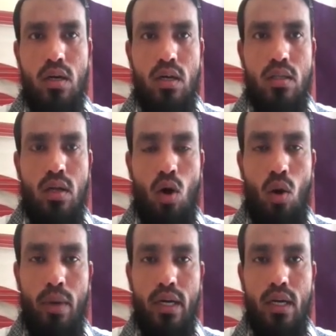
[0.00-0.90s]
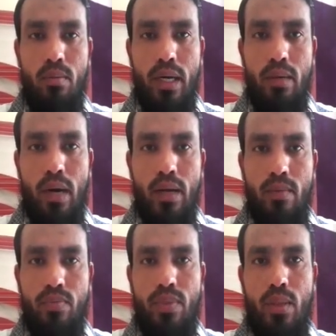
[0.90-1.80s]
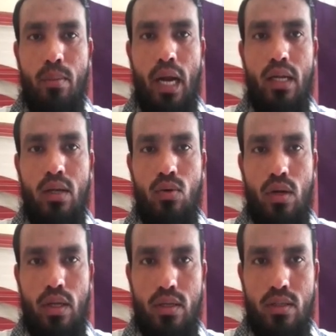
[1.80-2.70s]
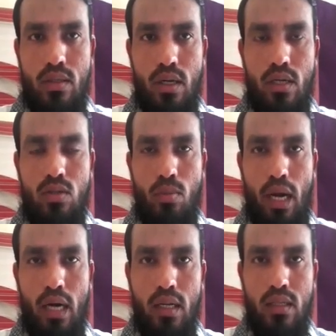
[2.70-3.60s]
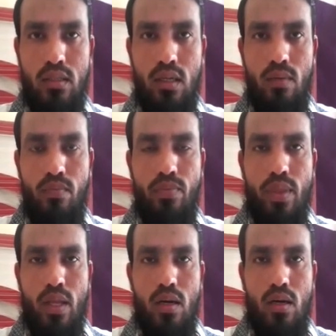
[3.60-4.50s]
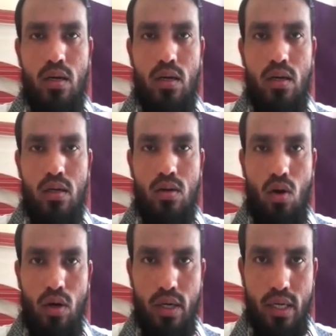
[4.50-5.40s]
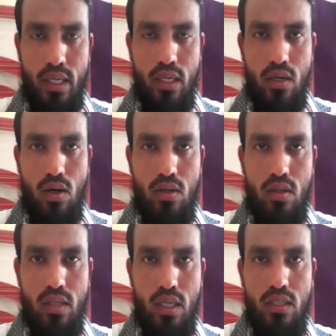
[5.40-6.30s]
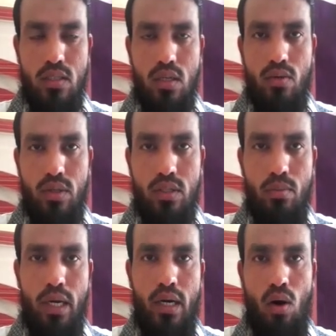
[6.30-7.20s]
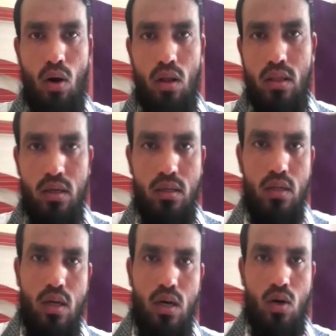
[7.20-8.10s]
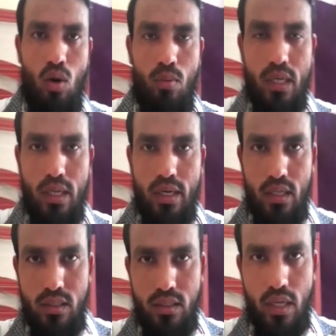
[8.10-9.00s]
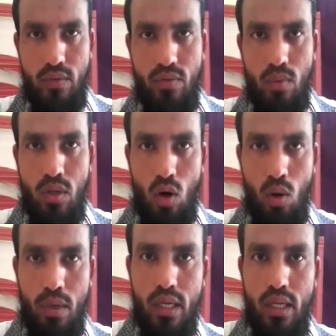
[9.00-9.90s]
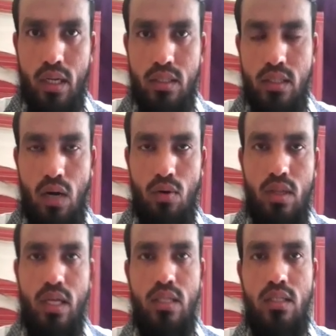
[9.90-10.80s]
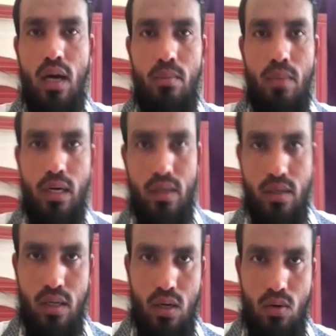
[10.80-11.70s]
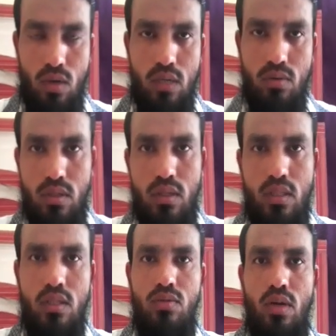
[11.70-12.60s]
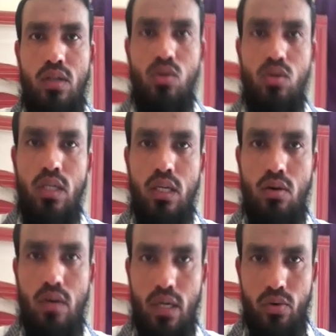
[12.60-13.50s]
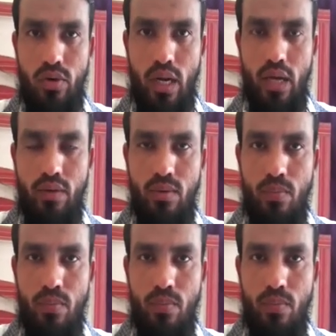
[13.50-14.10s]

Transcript: the raw material made by the matter only, right? So matter is the quantity or the things which made all the raw materials, and from the raw materials our things are made. Whatever the things we are using in our day to day life,